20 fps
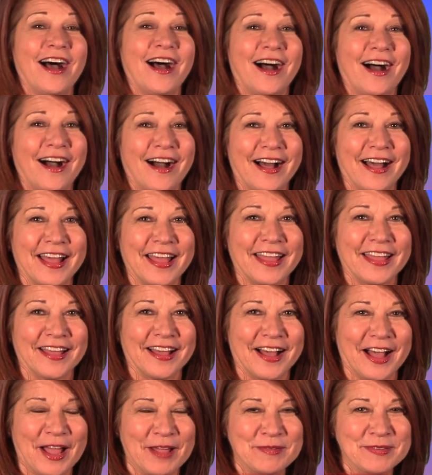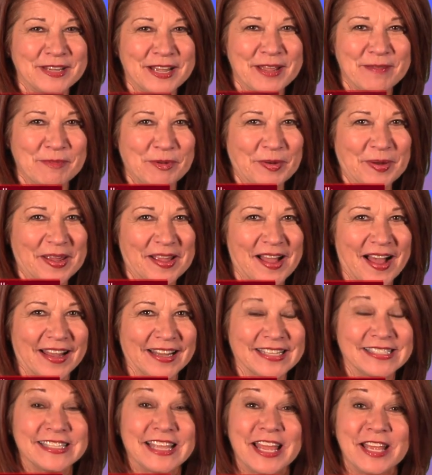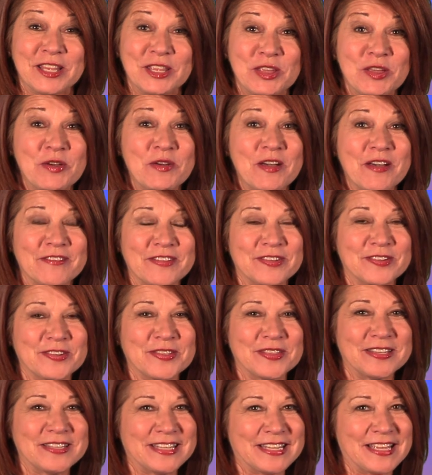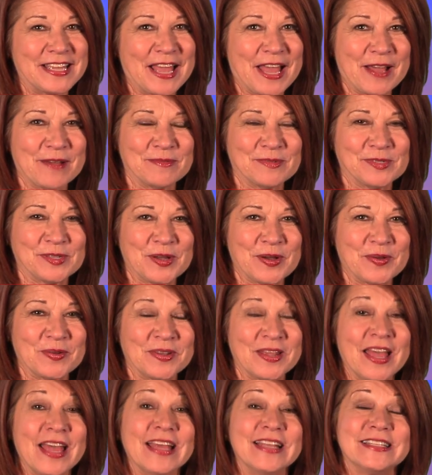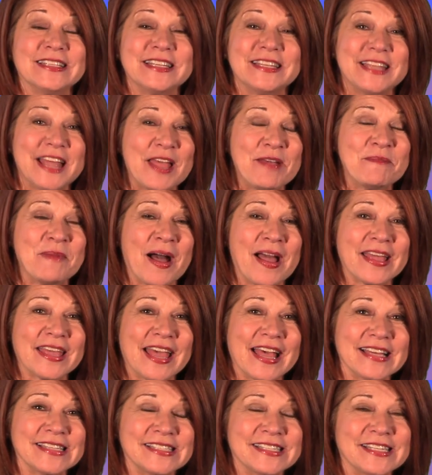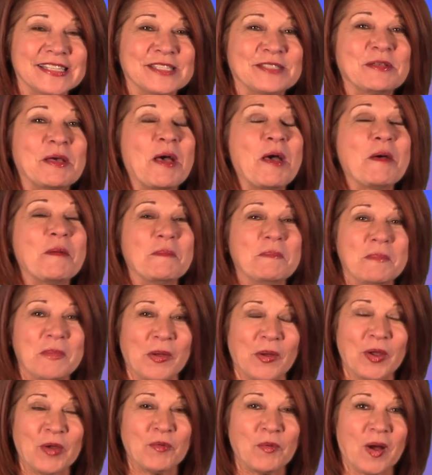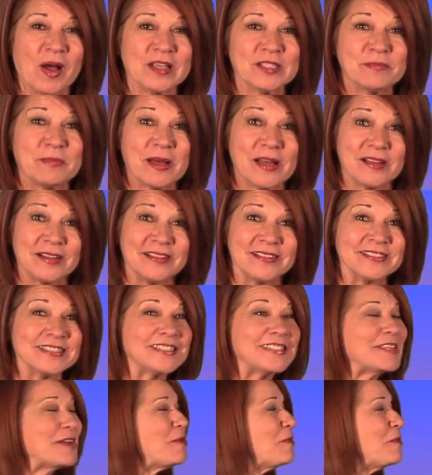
Hi, I'm Diane Marie Collins, and you have entered the DM Zone. Today, my guest is Mary Ross Buchholz.